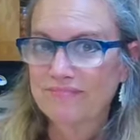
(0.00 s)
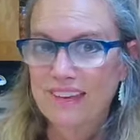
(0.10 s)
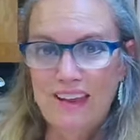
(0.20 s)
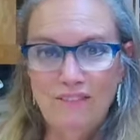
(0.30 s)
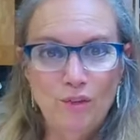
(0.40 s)

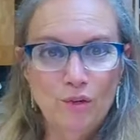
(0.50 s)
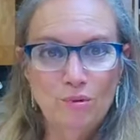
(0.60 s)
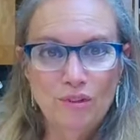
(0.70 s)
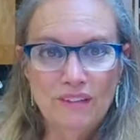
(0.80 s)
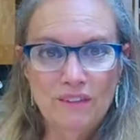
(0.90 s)
if you can
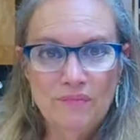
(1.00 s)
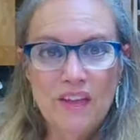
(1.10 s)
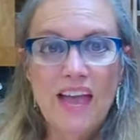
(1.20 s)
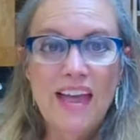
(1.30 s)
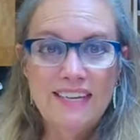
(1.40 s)
believe it.
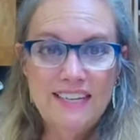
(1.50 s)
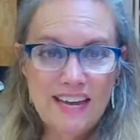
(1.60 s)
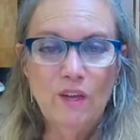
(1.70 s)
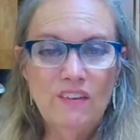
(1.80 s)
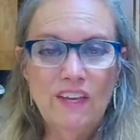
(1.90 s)
And
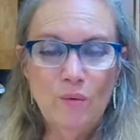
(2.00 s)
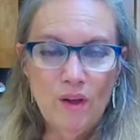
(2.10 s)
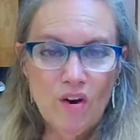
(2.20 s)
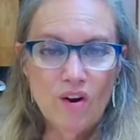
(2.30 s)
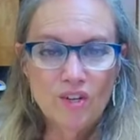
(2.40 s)
yes, Vicki,
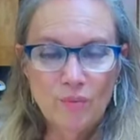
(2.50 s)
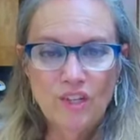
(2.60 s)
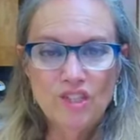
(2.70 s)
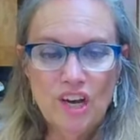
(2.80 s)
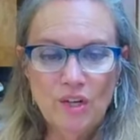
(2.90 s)
we are
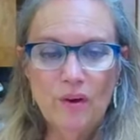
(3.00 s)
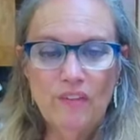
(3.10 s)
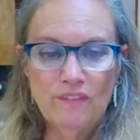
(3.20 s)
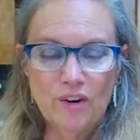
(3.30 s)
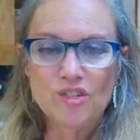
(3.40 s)
doing January
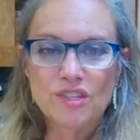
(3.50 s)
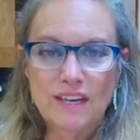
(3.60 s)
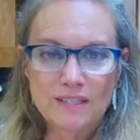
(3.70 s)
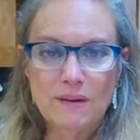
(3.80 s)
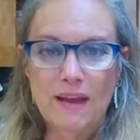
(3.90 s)
the 1st.
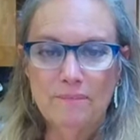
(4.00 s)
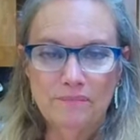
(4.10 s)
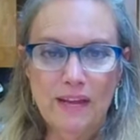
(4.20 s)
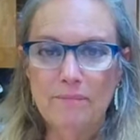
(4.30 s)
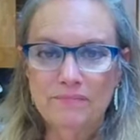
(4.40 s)
Yes, ma'am.
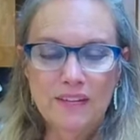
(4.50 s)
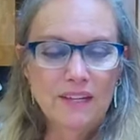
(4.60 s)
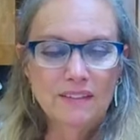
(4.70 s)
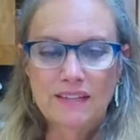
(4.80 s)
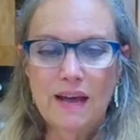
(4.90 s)
Yep.
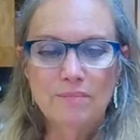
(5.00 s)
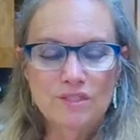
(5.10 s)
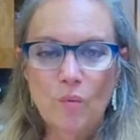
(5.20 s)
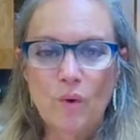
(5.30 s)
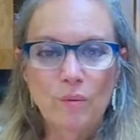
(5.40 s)
Yep.
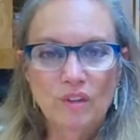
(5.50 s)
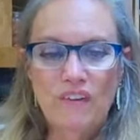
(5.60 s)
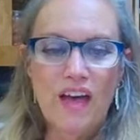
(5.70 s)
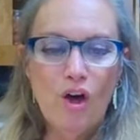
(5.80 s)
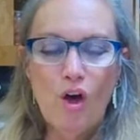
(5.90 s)
So we will have
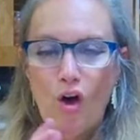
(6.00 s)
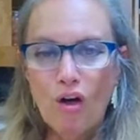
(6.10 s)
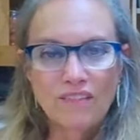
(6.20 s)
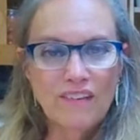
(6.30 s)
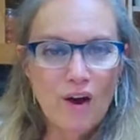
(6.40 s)
had
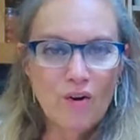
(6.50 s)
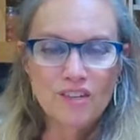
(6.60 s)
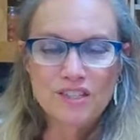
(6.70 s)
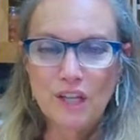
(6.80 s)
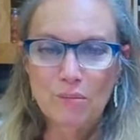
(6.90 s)
all of
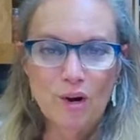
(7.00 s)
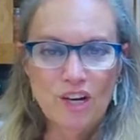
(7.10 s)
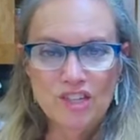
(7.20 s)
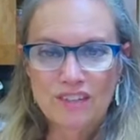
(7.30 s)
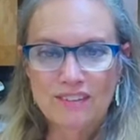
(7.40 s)
our
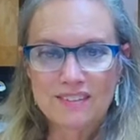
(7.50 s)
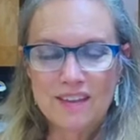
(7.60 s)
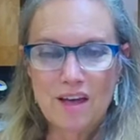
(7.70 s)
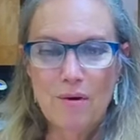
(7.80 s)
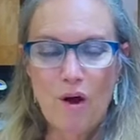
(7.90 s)
celebrations
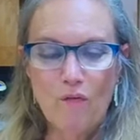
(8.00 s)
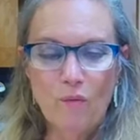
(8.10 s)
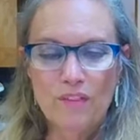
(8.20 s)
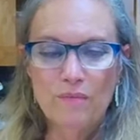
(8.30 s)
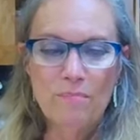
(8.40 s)
um, over
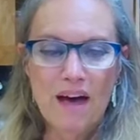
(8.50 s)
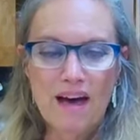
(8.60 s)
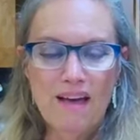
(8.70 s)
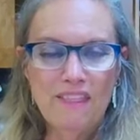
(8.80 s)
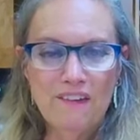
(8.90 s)
with
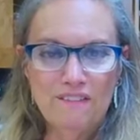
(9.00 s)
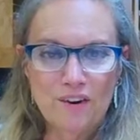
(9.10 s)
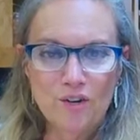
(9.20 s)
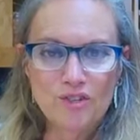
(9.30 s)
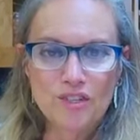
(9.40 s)
by the
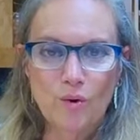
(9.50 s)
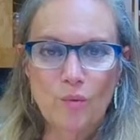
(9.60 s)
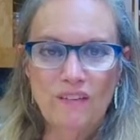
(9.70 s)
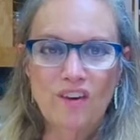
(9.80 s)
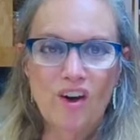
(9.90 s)
1st. So
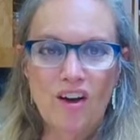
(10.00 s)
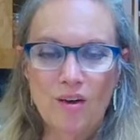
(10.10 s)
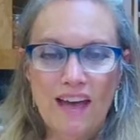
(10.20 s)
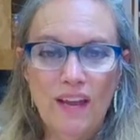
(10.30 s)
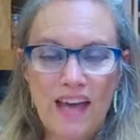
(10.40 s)
we've
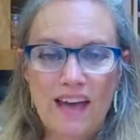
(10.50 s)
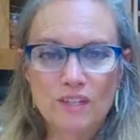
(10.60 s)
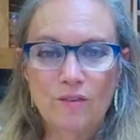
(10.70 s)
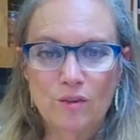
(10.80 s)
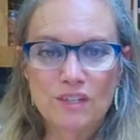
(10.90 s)
got, we
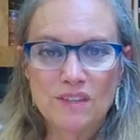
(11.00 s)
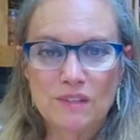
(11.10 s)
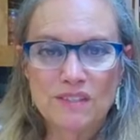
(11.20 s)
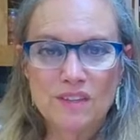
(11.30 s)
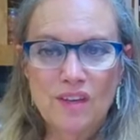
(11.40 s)
have
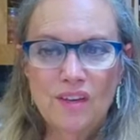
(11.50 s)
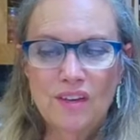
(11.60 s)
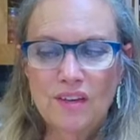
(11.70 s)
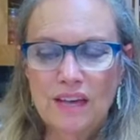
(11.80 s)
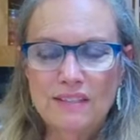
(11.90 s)
Christmas,
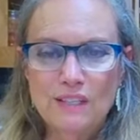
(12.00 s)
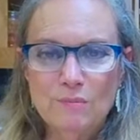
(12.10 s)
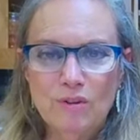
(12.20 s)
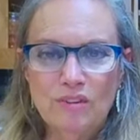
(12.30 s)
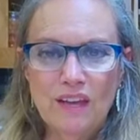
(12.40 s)
Casey's
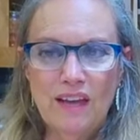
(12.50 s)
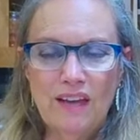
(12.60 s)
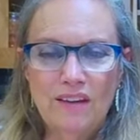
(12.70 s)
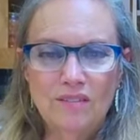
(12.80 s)
birthday,